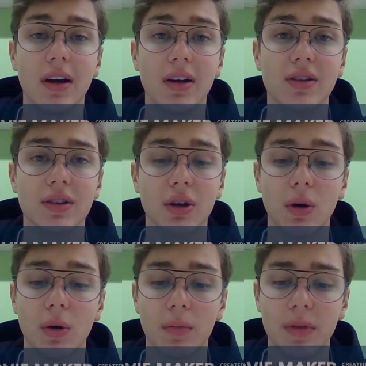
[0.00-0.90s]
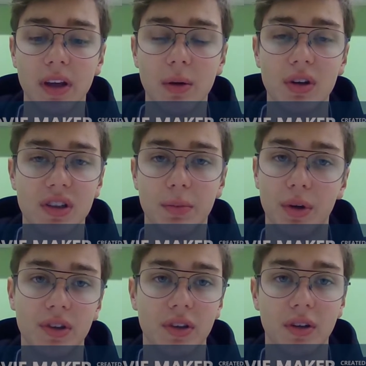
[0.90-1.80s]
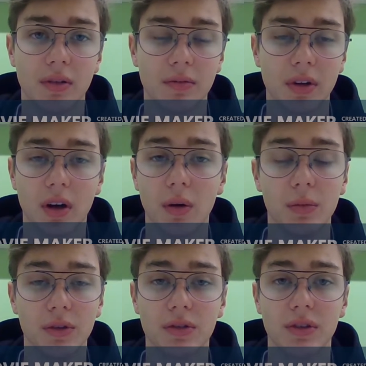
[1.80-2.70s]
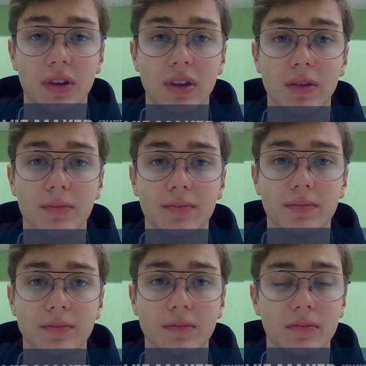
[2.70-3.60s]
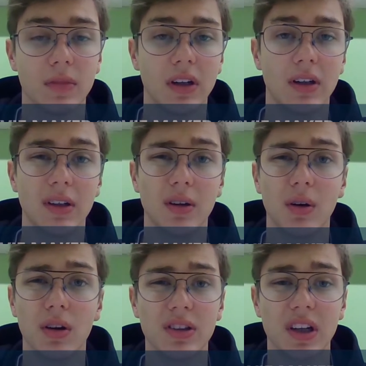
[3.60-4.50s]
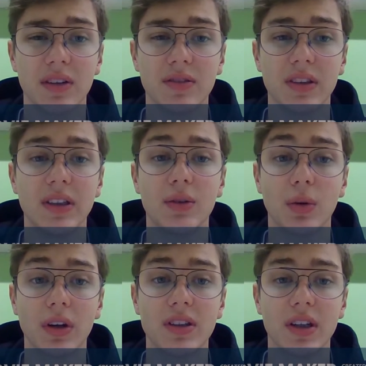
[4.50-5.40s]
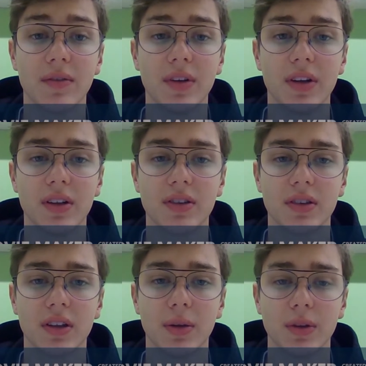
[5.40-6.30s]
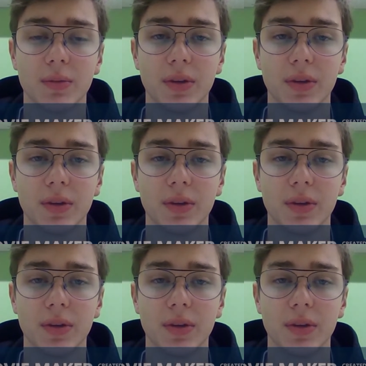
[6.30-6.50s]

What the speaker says: So he was in prison almost all his life. In 27 years, he was